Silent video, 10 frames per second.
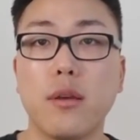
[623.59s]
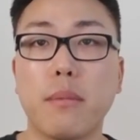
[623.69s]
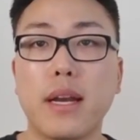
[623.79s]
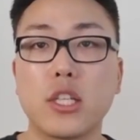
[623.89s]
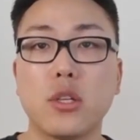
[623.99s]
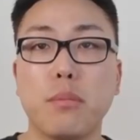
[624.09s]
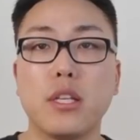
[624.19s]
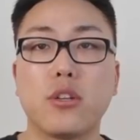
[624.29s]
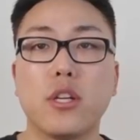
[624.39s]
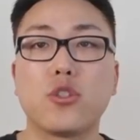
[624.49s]
It might actually be
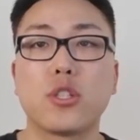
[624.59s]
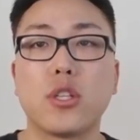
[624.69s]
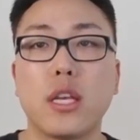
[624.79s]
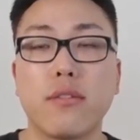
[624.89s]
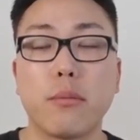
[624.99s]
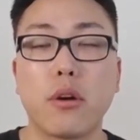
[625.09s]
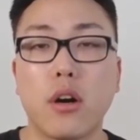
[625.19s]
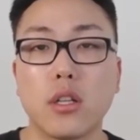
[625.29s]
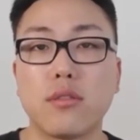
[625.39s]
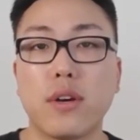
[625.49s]
in your interest to give them a
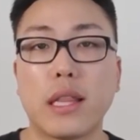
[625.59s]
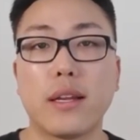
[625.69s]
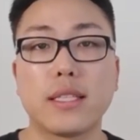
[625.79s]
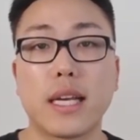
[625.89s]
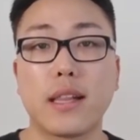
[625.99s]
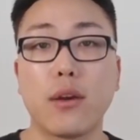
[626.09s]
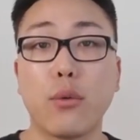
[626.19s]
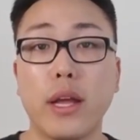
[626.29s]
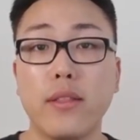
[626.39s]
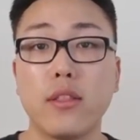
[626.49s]
call to find out exactly when